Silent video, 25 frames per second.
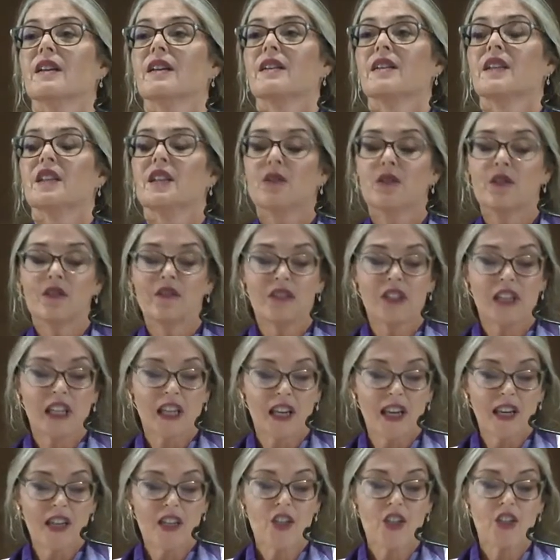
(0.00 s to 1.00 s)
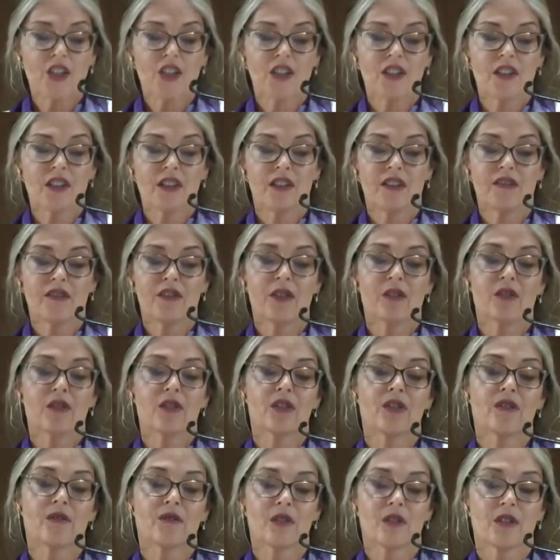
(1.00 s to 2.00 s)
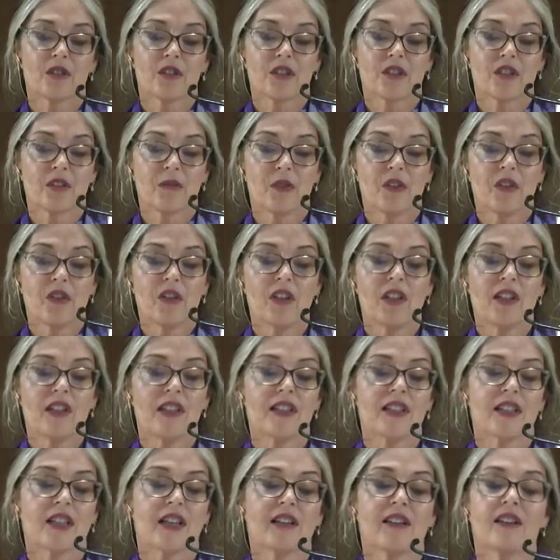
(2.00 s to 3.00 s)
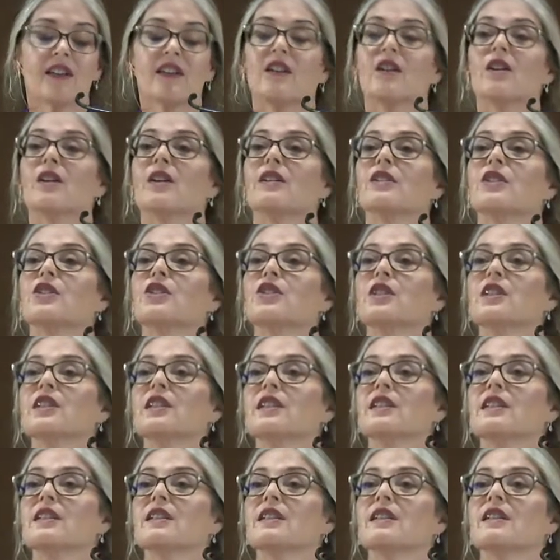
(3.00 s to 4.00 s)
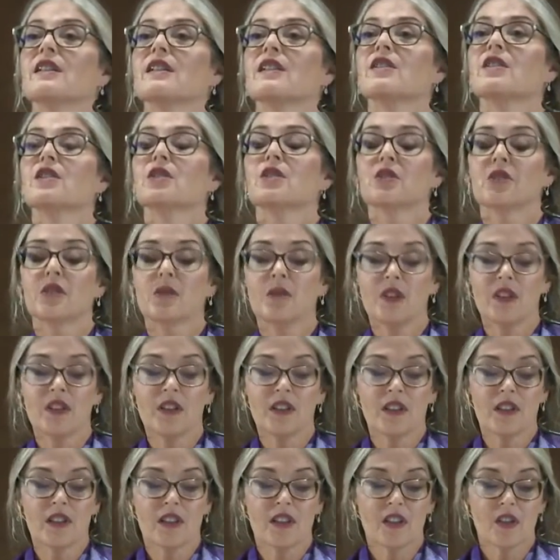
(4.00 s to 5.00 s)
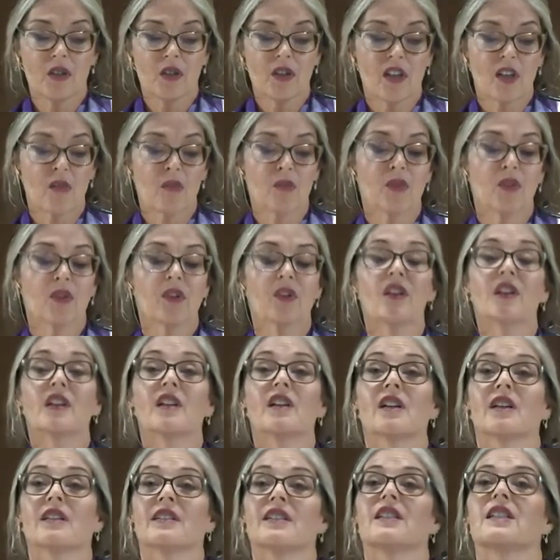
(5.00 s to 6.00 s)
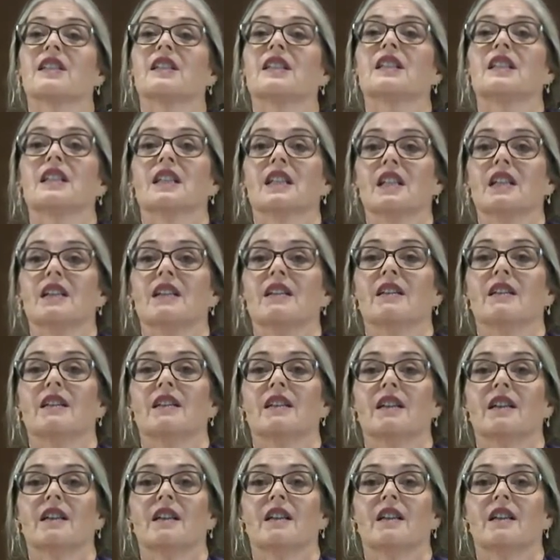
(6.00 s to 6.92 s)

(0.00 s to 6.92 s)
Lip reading: The unification of those diverse communities and theologies is attributed to Emperor Constantine,